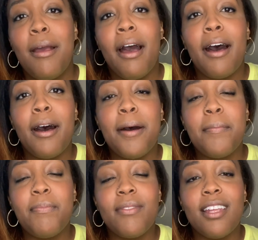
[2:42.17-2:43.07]

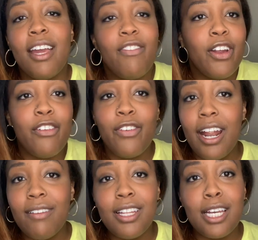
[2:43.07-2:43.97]
Um, if you're
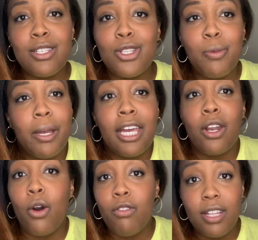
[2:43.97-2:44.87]
afraid of looking stupid, get
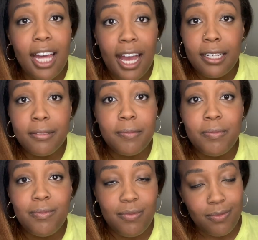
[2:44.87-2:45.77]
over that
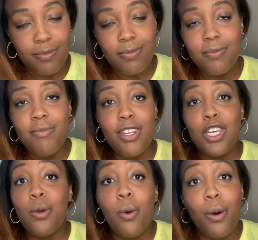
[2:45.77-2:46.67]

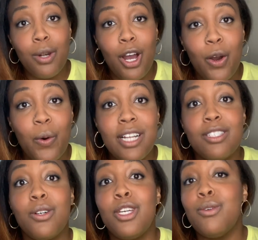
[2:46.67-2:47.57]
you won't know
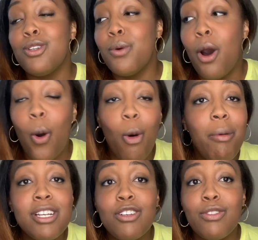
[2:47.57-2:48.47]
until you do a whole
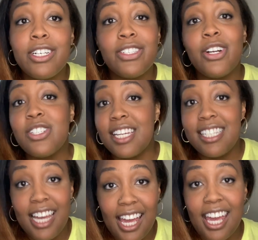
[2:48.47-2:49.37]
bunch of research and
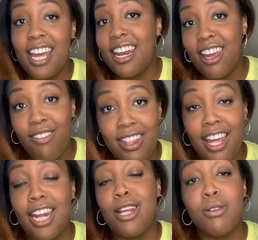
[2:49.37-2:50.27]
digging, and even
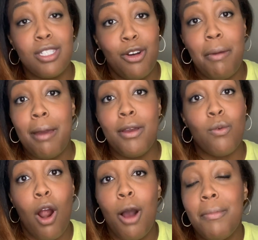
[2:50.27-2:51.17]
then, you still might be
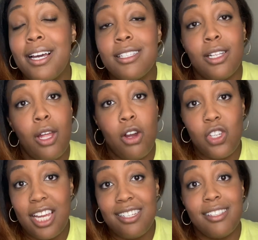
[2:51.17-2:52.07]
wrong because the law
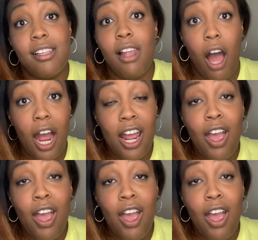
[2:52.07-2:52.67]
changes a lot.